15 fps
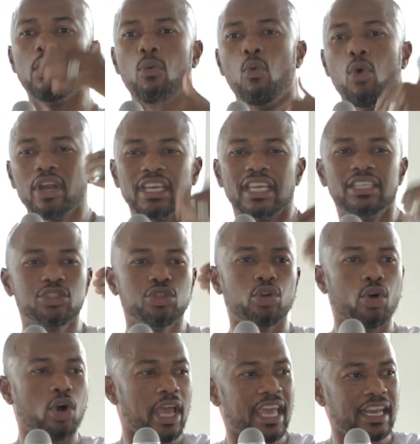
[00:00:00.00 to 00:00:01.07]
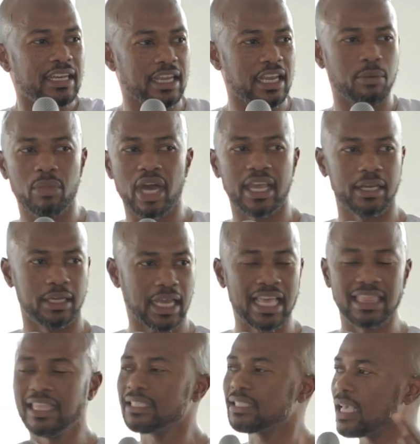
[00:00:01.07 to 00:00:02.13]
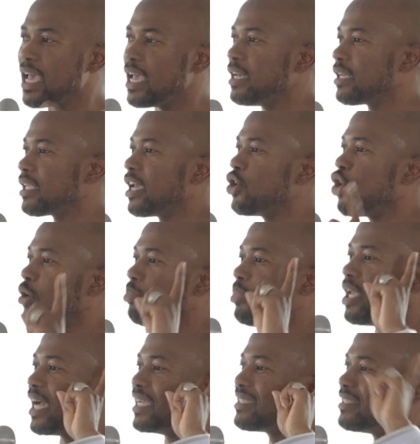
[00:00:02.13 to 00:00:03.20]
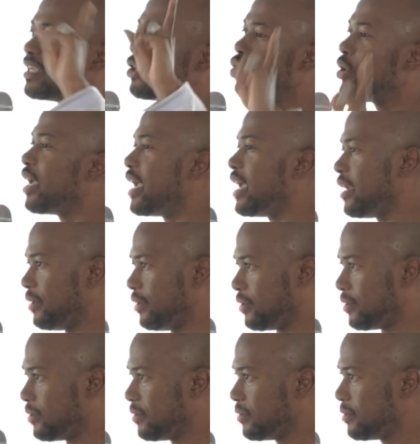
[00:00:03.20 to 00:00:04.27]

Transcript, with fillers: what is your end in mind? And this end cannot be a singular end.